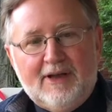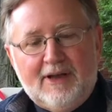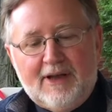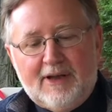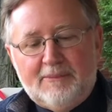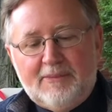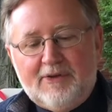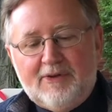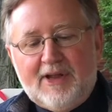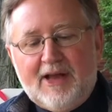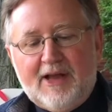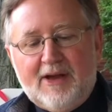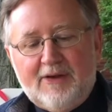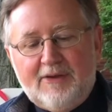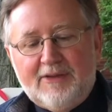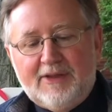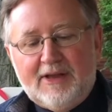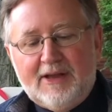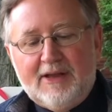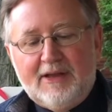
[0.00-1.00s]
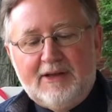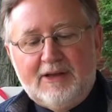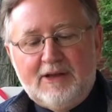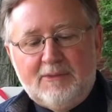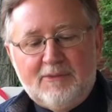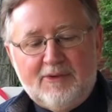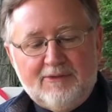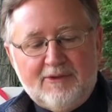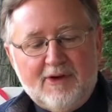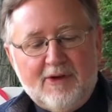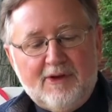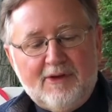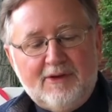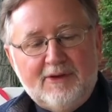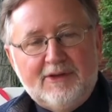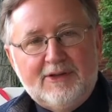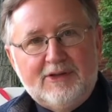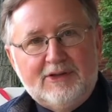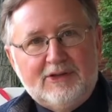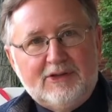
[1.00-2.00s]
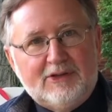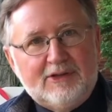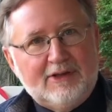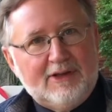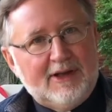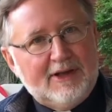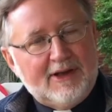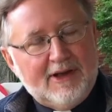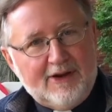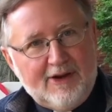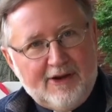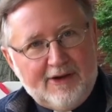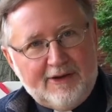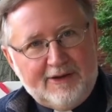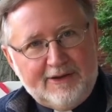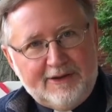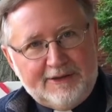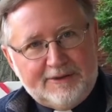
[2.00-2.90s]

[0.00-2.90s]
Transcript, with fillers: about how the kingdom of God is like a garden.